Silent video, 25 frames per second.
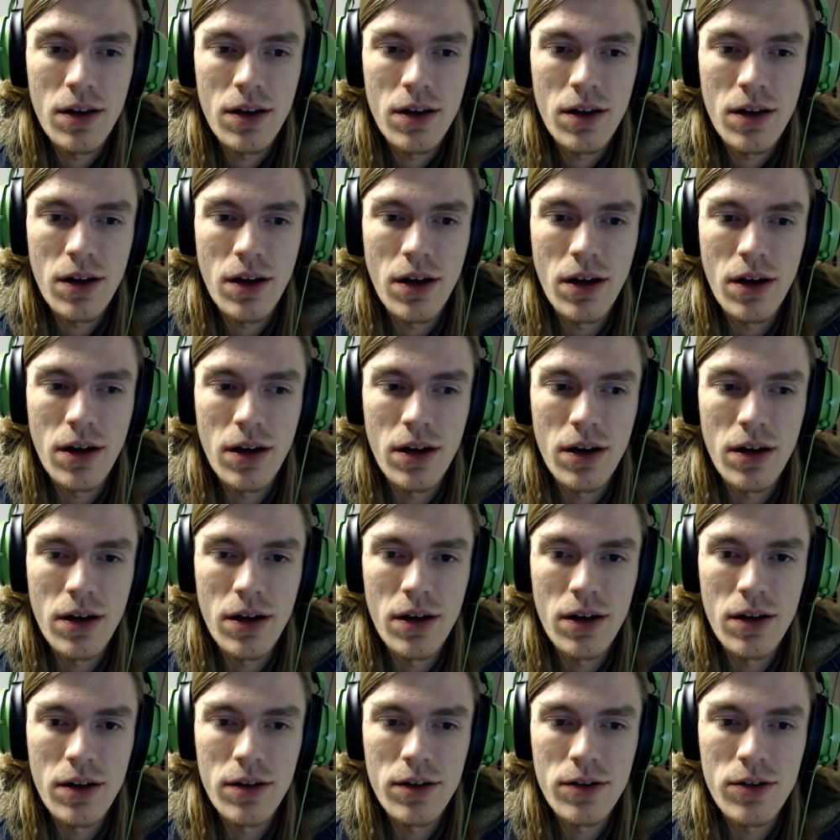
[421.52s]

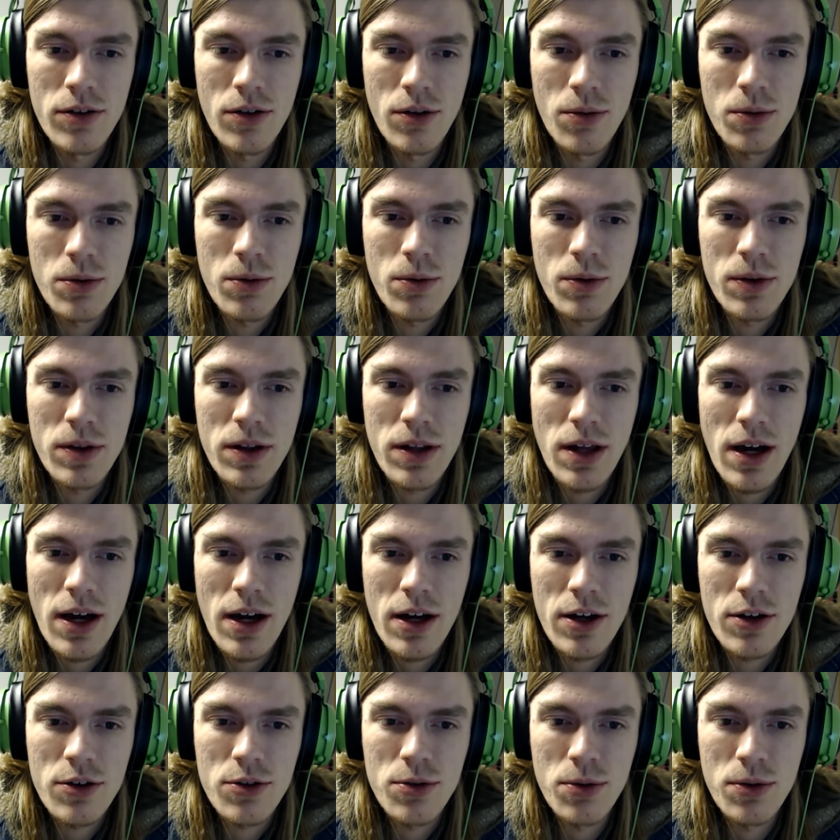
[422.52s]
So I wonder what the
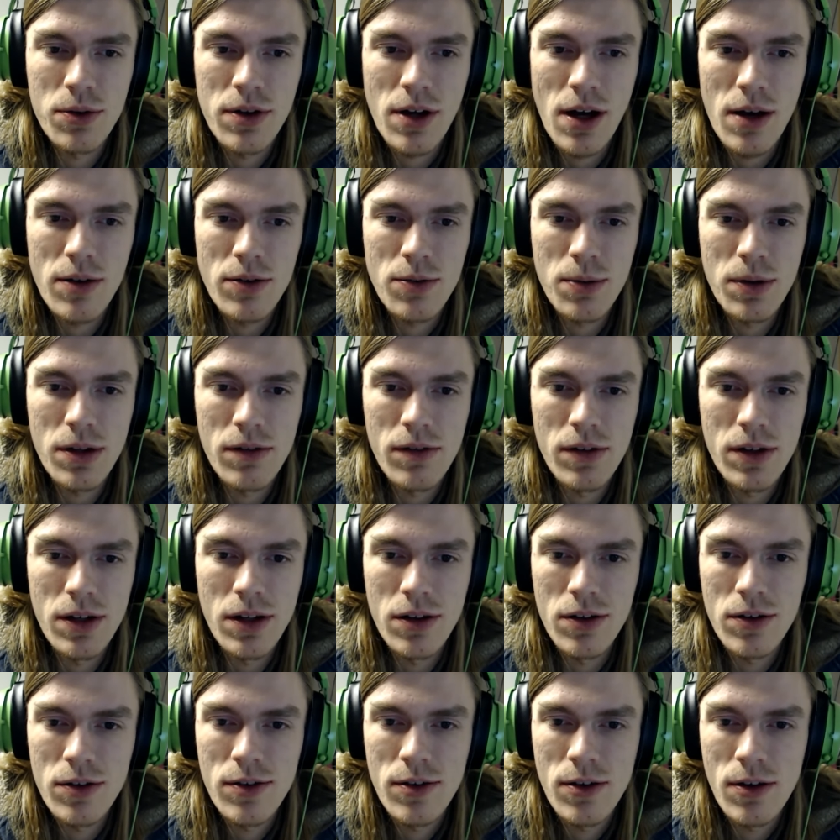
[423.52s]
actual top speed of it
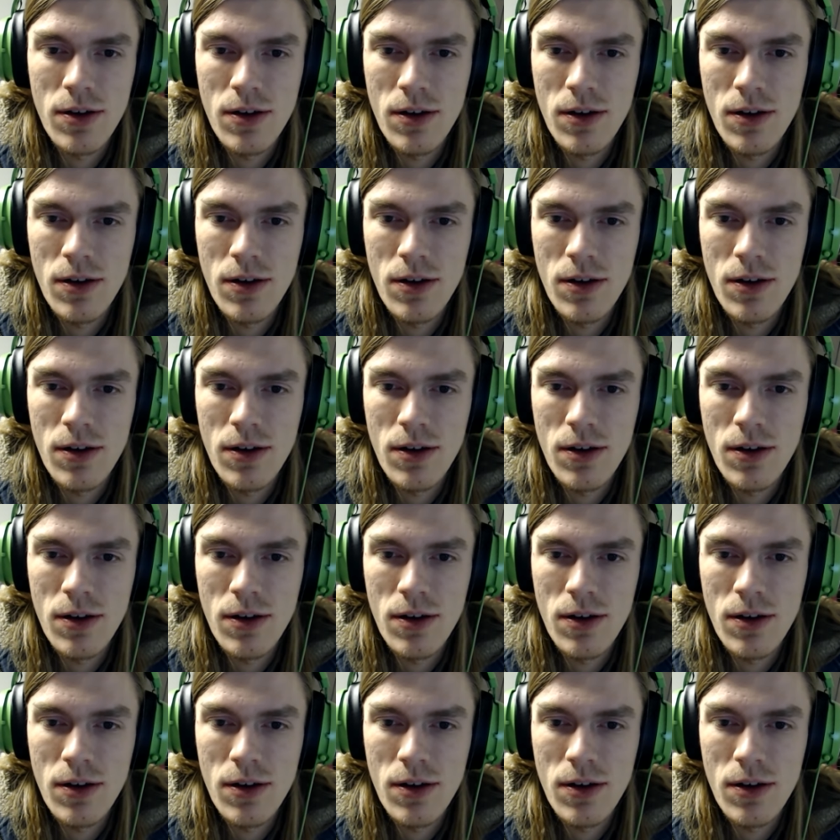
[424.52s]
is.